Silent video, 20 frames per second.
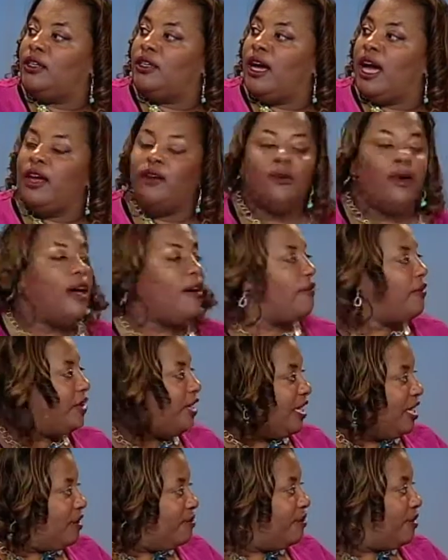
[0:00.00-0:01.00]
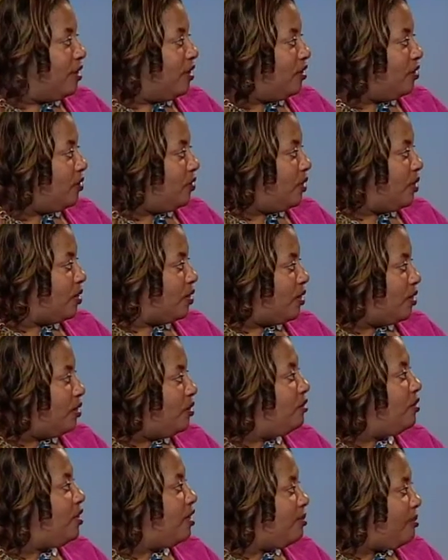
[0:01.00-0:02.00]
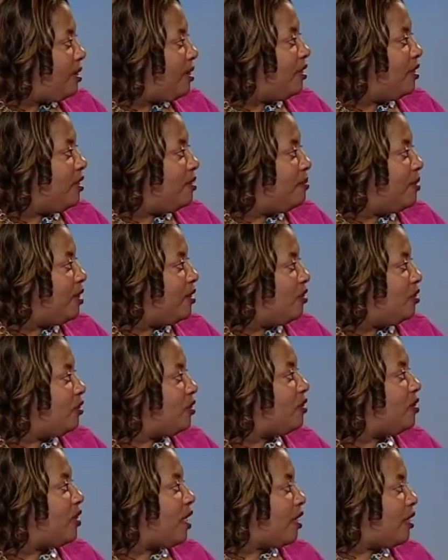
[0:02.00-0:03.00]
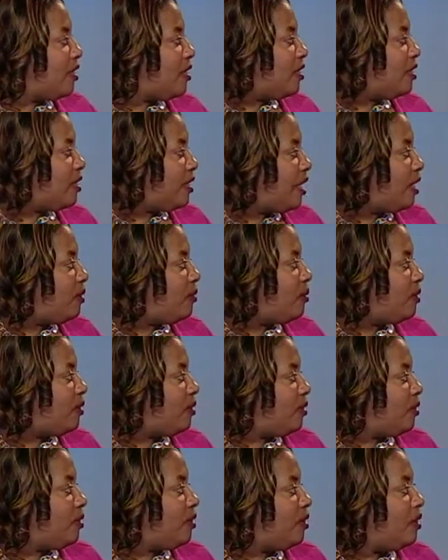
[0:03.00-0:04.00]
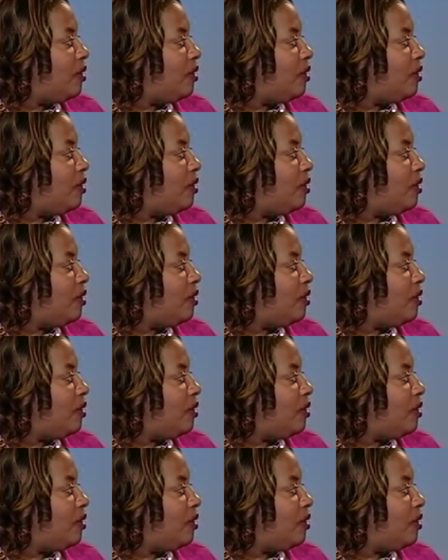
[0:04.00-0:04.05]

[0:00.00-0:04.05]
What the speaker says: I don't have an email address. Can you give me an email address so I could connect with her?